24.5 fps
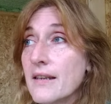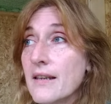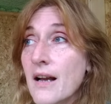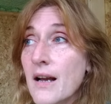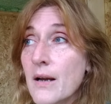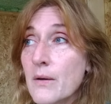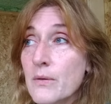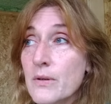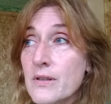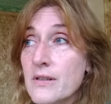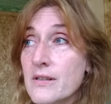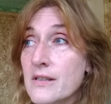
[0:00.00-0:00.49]
I
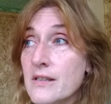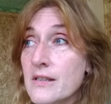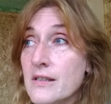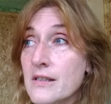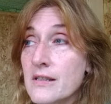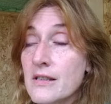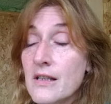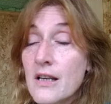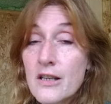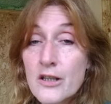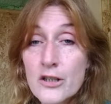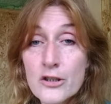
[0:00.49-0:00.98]

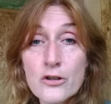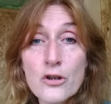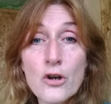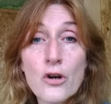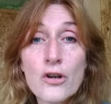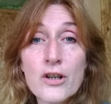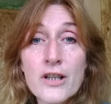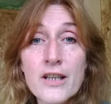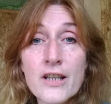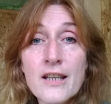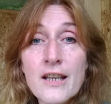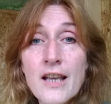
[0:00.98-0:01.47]
was an
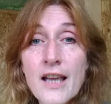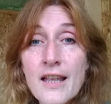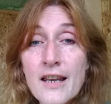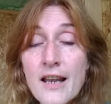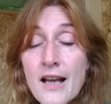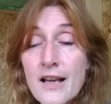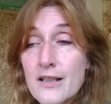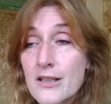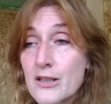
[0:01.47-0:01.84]
attorney, and